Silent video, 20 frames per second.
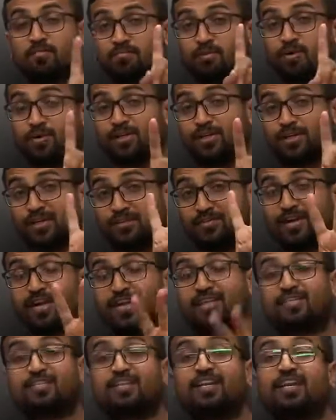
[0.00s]
positive and
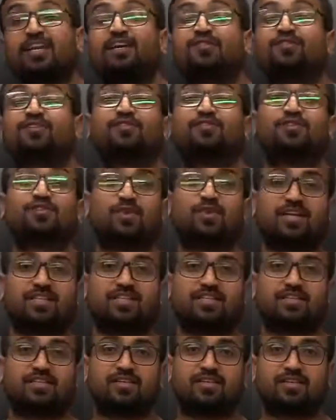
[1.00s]
negative
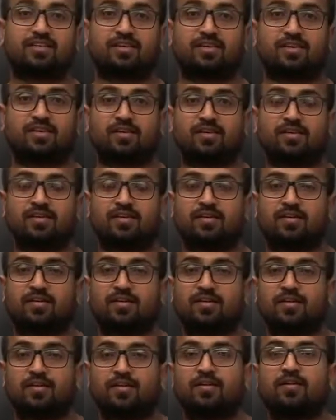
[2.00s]
visualization.
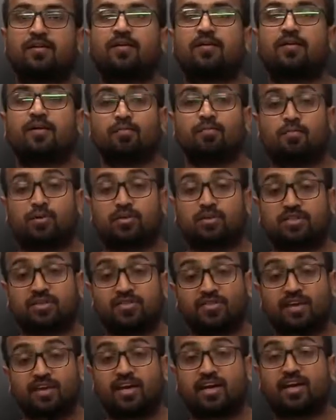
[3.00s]

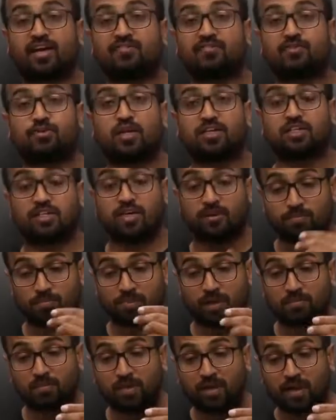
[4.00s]
Positive and negative visualization,
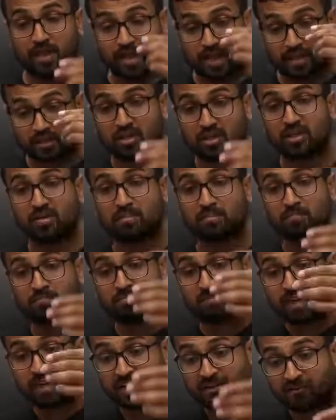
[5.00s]
people actually
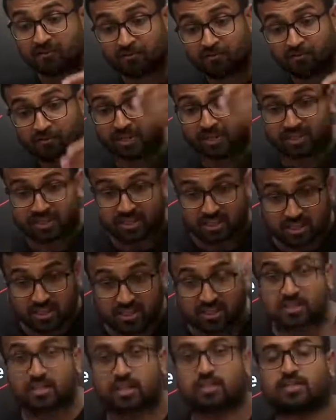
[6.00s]
manifest
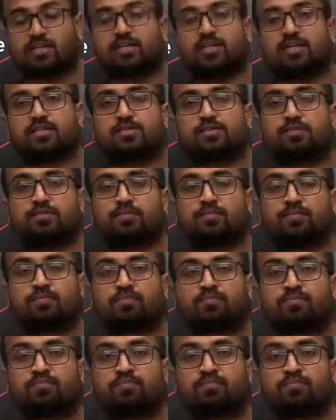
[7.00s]
success.